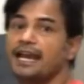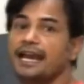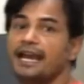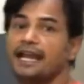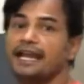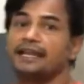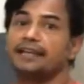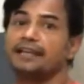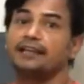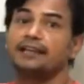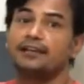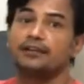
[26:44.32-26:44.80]

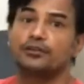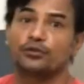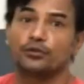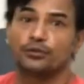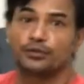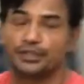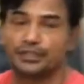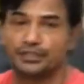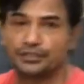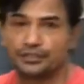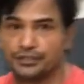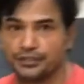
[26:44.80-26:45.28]
Ankle
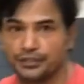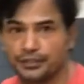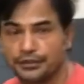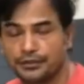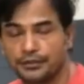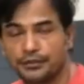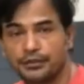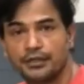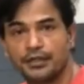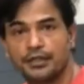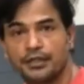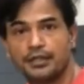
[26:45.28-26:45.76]

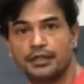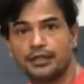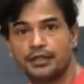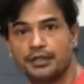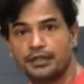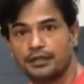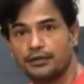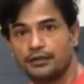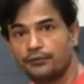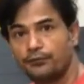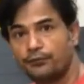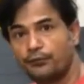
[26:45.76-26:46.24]
rotation,
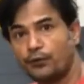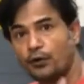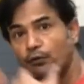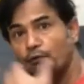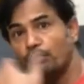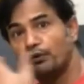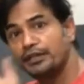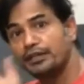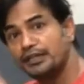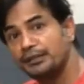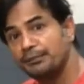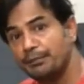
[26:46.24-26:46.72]

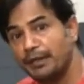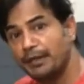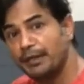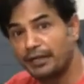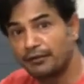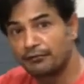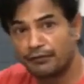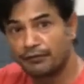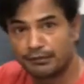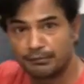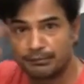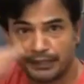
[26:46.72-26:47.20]
forward and
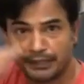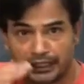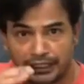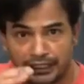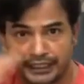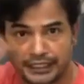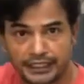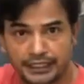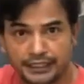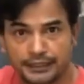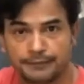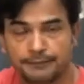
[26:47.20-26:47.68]
backward
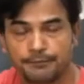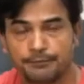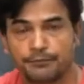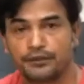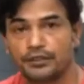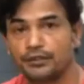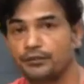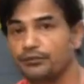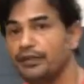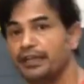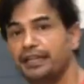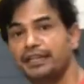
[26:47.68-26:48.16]
bending,
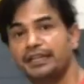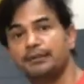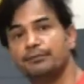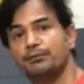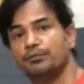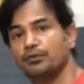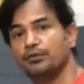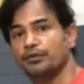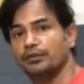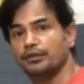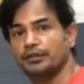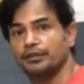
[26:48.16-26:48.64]
they're very
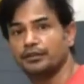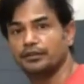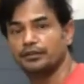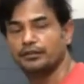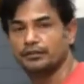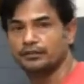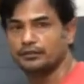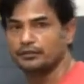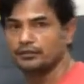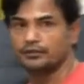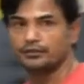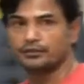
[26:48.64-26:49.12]
important.
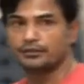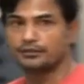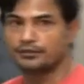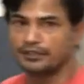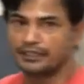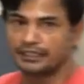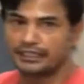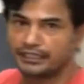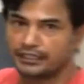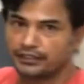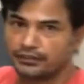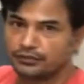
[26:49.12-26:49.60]

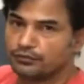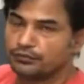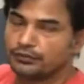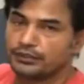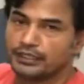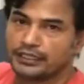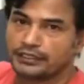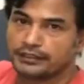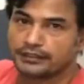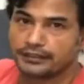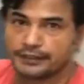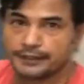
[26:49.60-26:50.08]
They can do
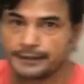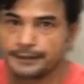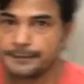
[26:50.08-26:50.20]
that.